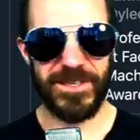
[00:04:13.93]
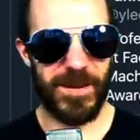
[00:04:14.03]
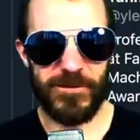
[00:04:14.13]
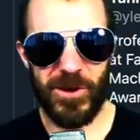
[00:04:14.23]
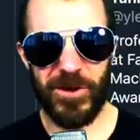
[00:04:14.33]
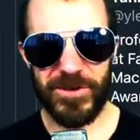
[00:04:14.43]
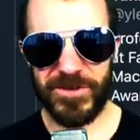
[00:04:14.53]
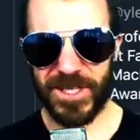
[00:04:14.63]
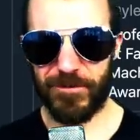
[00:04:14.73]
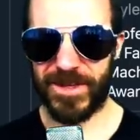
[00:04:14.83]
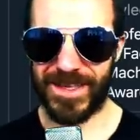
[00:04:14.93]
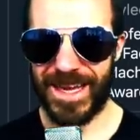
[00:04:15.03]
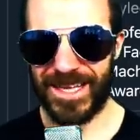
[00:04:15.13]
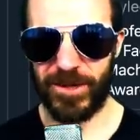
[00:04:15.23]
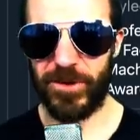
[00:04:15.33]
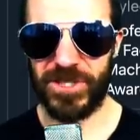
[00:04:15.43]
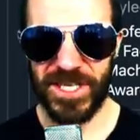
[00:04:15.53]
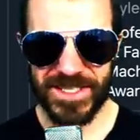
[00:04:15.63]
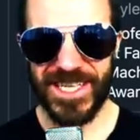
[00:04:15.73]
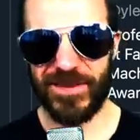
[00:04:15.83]
you'd have to argue something like
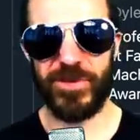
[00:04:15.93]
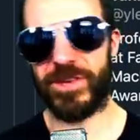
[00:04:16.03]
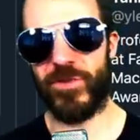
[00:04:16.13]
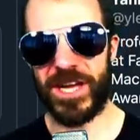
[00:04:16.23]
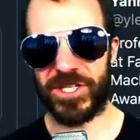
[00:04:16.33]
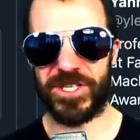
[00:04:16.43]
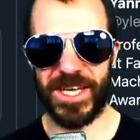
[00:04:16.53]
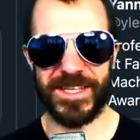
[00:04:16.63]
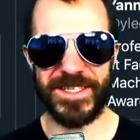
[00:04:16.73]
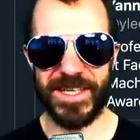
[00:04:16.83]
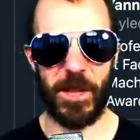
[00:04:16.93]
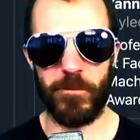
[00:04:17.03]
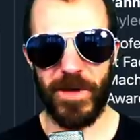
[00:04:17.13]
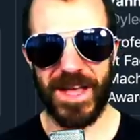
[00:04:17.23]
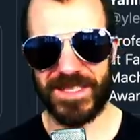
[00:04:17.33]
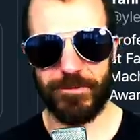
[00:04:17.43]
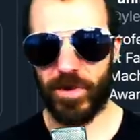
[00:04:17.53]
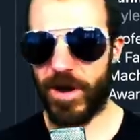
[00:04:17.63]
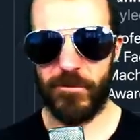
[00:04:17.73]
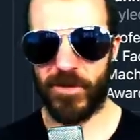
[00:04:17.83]
logistic regression itself has a
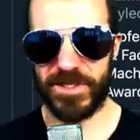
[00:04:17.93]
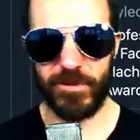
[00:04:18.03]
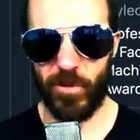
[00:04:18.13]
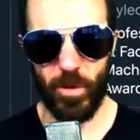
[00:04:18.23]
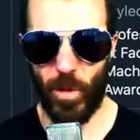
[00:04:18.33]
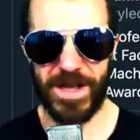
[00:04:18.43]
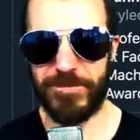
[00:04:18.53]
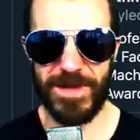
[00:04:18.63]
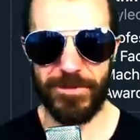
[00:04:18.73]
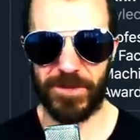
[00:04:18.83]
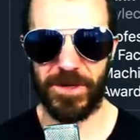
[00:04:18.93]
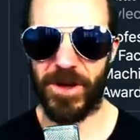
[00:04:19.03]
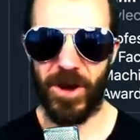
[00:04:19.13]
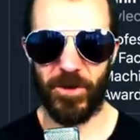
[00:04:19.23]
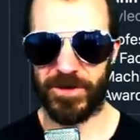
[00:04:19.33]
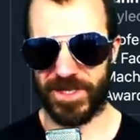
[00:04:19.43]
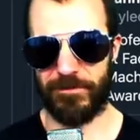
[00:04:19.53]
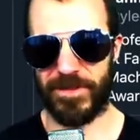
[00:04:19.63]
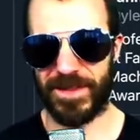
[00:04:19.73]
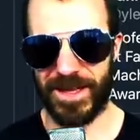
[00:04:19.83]
preference for white people or
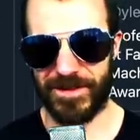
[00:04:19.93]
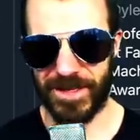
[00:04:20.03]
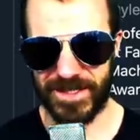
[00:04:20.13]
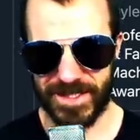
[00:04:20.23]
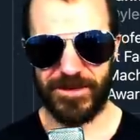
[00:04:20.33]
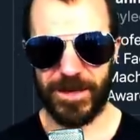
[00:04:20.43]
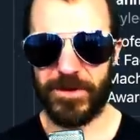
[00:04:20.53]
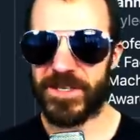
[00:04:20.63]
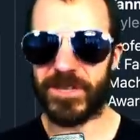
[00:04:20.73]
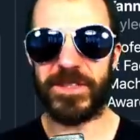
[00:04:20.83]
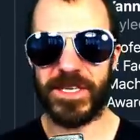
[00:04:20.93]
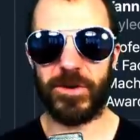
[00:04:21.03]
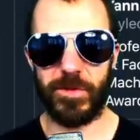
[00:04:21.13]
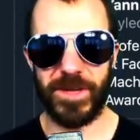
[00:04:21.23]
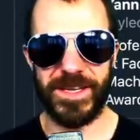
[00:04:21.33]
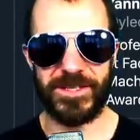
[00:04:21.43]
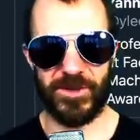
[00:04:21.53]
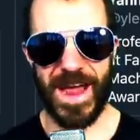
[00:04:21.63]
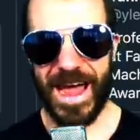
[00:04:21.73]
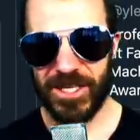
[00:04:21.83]
something like this. Now, there is a considerable
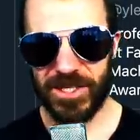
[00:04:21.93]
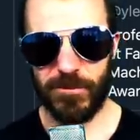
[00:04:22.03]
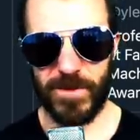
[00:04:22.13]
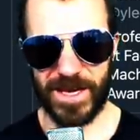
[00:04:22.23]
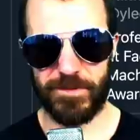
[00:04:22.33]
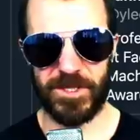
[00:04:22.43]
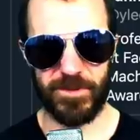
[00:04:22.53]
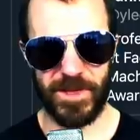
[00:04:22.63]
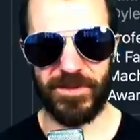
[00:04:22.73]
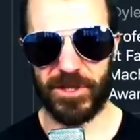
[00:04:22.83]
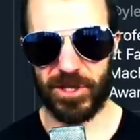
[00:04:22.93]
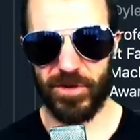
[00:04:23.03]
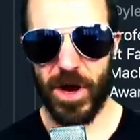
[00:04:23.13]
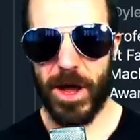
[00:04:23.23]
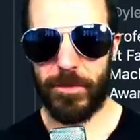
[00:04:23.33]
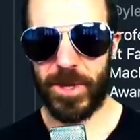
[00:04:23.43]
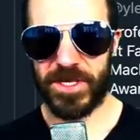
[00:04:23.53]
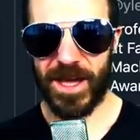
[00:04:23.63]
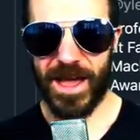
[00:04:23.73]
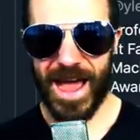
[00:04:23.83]
interaction effect between the two, but
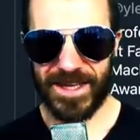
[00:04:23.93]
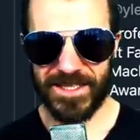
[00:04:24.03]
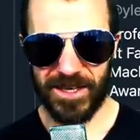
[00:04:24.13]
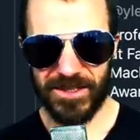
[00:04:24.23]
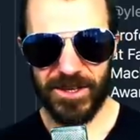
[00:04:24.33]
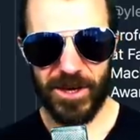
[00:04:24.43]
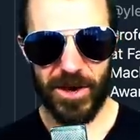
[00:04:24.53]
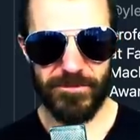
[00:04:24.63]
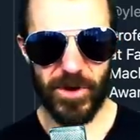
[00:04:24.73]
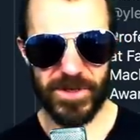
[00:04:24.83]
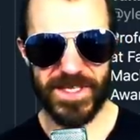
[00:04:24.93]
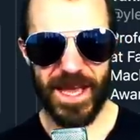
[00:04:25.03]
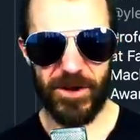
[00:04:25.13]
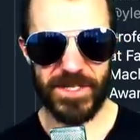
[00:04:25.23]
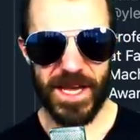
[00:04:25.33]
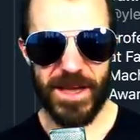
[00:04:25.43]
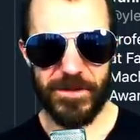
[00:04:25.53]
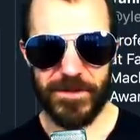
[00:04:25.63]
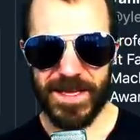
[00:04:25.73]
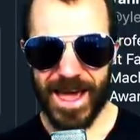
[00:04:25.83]
as Yann LeCun points out,
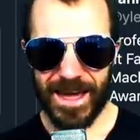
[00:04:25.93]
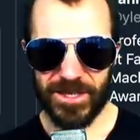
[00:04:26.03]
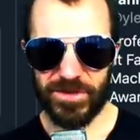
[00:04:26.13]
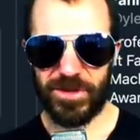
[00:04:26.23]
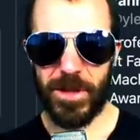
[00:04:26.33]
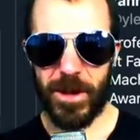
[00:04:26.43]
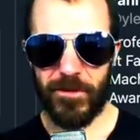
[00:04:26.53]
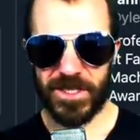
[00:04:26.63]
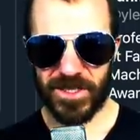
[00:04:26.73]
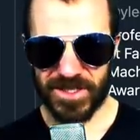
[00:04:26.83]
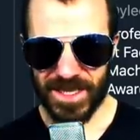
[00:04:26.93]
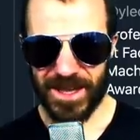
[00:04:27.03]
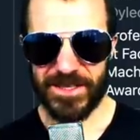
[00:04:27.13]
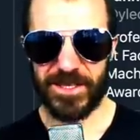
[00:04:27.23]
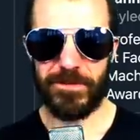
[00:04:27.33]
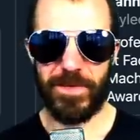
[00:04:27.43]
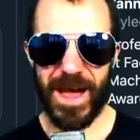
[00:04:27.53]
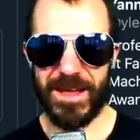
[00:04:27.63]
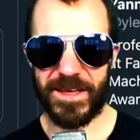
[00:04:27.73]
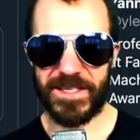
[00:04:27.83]
the actual societal
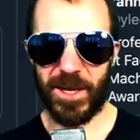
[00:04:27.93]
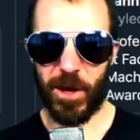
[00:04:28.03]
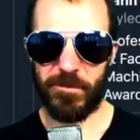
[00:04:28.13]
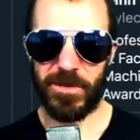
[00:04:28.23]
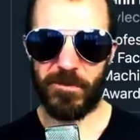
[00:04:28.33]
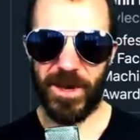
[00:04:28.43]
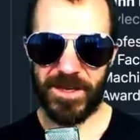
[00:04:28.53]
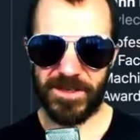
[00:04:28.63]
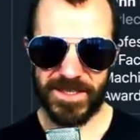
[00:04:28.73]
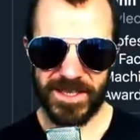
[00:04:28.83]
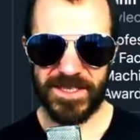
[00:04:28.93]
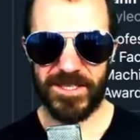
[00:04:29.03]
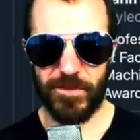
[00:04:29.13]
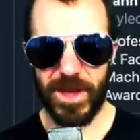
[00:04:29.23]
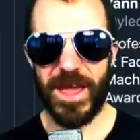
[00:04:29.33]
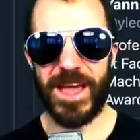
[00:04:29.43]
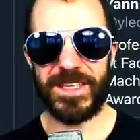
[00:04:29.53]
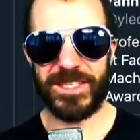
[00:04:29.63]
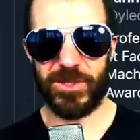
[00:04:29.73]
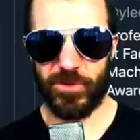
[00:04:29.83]
bias of the final system is
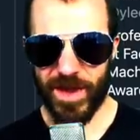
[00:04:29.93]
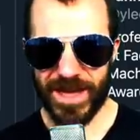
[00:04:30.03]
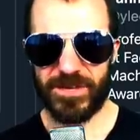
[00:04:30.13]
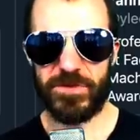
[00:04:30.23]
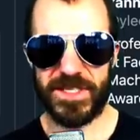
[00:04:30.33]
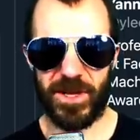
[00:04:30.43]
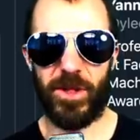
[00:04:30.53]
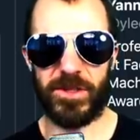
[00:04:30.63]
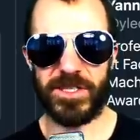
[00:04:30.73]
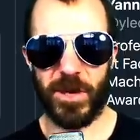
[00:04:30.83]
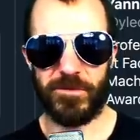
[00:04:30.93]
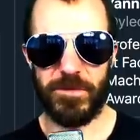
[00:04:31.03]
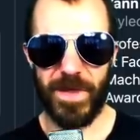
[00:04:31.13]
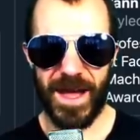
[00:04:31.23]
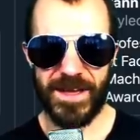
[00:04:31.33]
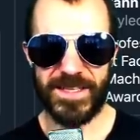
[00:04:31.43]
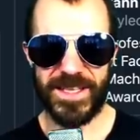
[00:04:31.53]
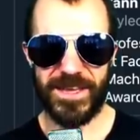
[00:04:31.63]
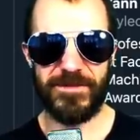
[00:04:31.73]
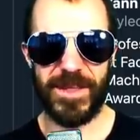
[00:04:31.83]
a direct result of the bias
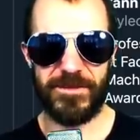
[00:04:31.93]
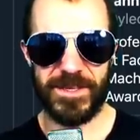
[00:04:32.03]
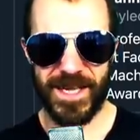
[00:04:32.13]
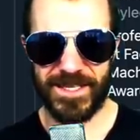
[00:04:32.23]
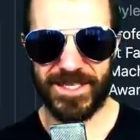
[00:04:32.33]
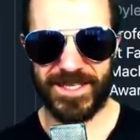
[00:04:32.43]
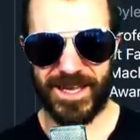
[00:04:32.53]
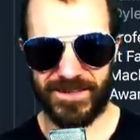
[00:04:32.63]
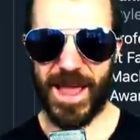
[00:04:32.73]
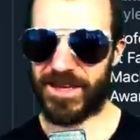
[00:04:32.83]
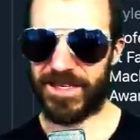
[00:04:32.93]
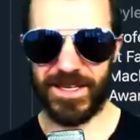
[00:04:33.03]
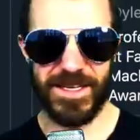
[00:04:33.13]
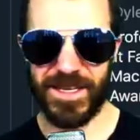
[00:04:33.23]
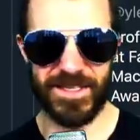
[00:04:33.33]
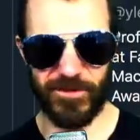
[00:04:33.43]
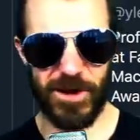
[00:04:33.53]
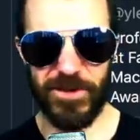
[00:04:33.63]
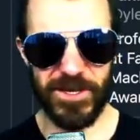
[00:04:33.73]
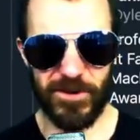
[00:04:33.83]
in the dataset. And he is
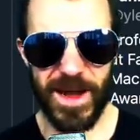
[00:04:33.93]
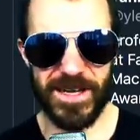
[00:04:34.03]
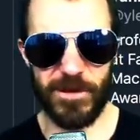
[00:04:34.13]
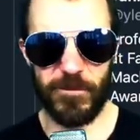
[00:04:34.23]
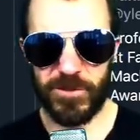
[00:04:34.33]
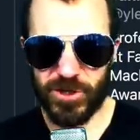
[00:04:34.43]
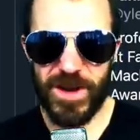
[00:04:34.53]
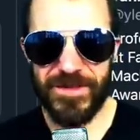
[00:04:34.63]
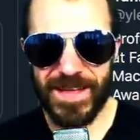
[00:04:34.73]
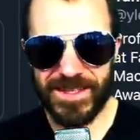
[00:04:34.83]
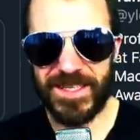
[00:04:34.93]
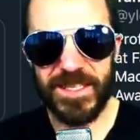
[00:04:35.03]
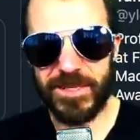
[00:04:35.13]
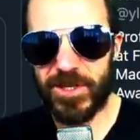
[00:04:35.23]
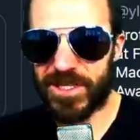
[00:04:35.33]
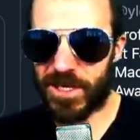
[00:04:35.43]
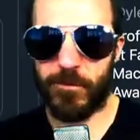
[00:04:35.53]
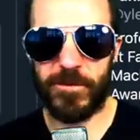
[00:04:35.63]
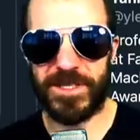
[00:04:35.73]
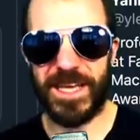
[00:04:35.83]
very correct. If you train that system on a
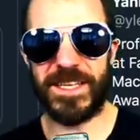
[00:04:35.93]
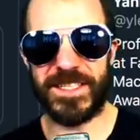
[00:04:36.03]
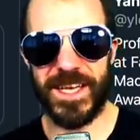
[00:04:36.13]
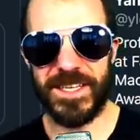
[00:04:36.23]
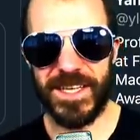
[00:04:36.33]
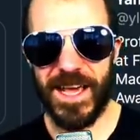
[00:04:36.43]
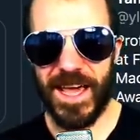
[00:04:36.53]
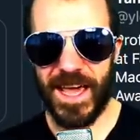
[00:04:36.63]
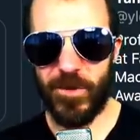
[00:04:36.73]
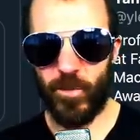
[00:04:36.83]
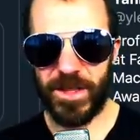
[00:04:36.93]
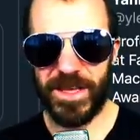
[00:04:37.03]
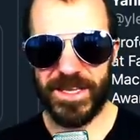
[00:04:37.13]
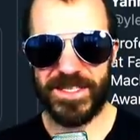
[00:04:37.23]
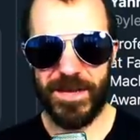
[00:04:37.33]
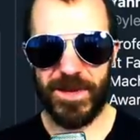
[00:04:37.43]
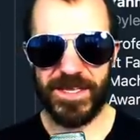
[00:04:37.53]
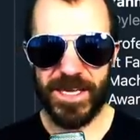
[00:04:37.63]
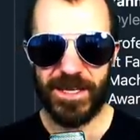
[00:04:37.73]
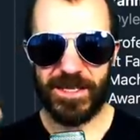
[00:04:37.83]
different dataset, it will exhibit
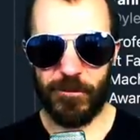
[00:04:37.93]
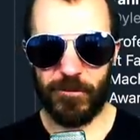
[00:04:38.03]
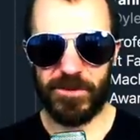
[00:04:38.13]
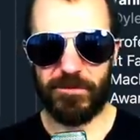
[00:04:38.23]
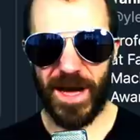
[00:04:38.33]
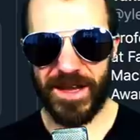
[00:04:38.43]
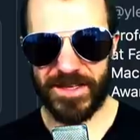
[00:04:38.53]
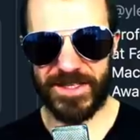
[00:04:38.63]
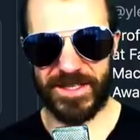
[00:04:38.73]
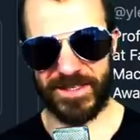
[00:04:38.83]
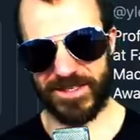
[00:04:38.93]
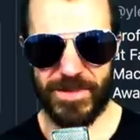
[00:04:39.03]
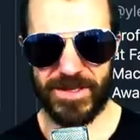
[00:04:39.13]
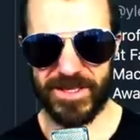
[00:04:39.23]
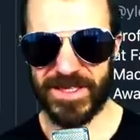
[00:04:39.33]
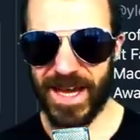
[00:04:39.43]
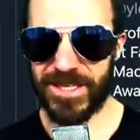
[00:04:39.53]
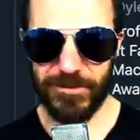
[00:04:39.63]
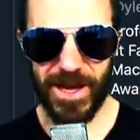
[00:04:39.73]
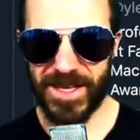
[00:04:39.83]
different biases.
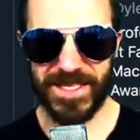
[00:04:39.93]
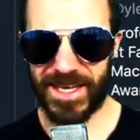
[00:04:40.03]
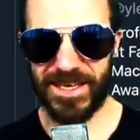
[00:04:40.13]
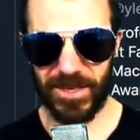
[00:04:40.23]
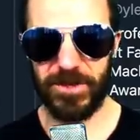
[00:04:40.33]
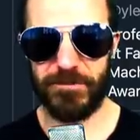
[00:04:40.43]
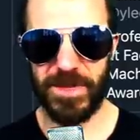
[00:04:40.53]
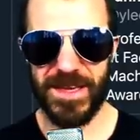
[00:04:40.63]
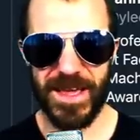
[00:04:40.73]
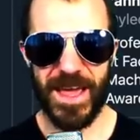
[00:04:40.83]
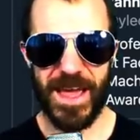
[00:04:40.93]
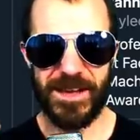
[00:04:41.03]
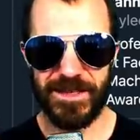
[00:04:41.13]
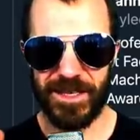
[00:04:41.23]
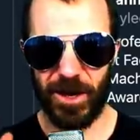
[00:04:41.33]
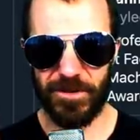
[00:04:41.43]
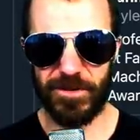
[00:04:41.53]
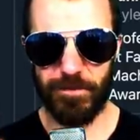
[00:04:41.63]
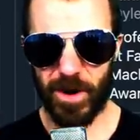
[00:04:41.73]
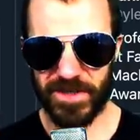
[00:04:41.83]
Societal bias cannot be in the other
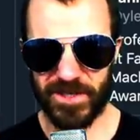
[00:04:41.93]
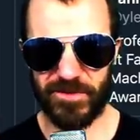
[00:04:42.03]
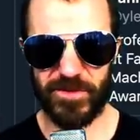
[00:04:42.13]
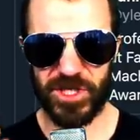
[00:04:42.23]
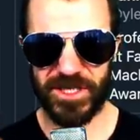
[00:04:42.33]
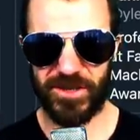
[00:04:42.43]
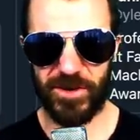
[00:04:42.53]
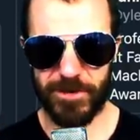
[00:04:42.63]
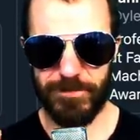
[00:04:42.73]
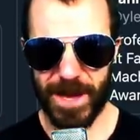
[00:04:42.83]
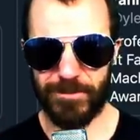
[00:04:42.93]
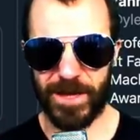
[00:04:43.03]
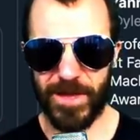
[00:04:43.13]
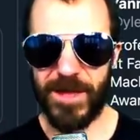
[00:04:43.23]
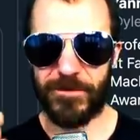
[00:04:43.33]
parts of the machine learning pipeline.